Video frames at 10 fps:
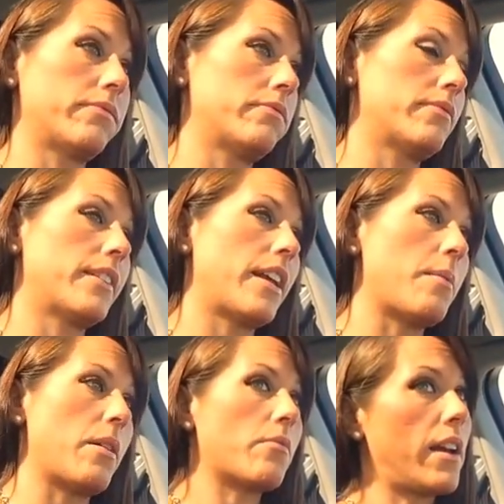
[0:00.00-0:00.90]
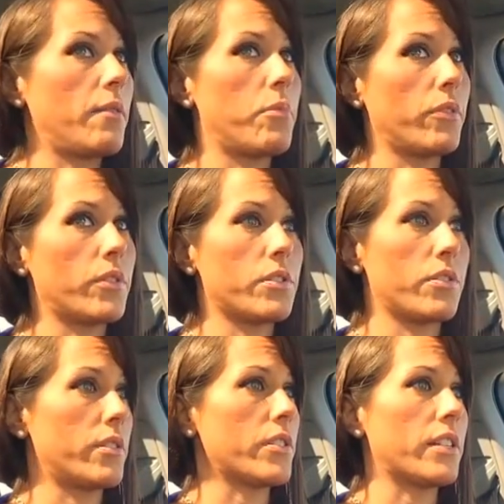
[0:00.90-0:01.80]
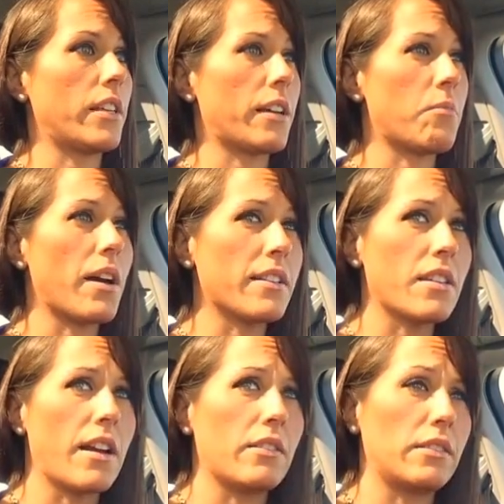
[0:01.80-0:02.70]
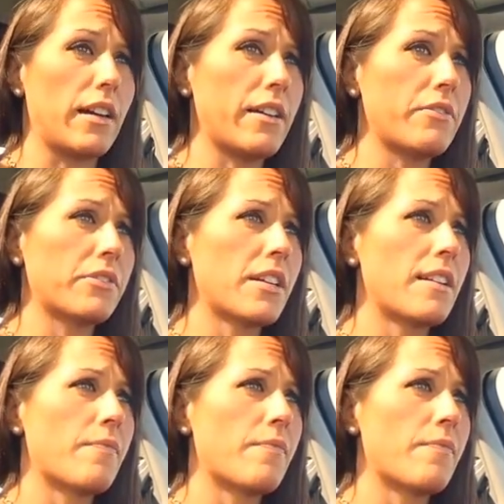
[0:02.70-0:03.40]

forget about right before surgery, like my entire life,